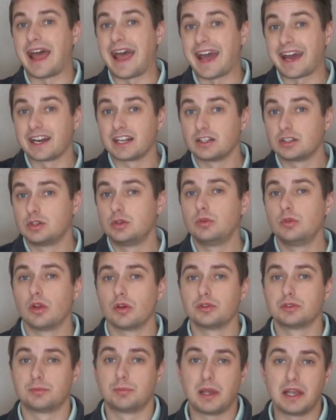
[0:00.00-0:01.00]
add it to
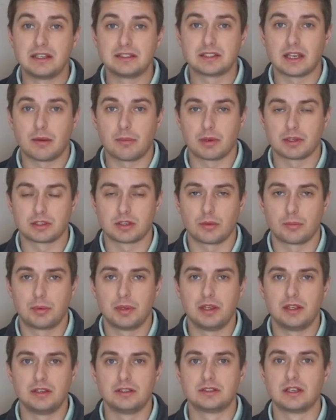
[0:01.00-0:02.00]
those base
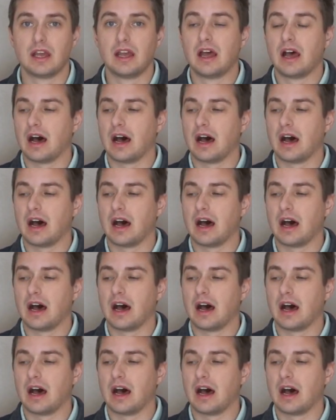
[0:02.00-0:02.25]
MSRPs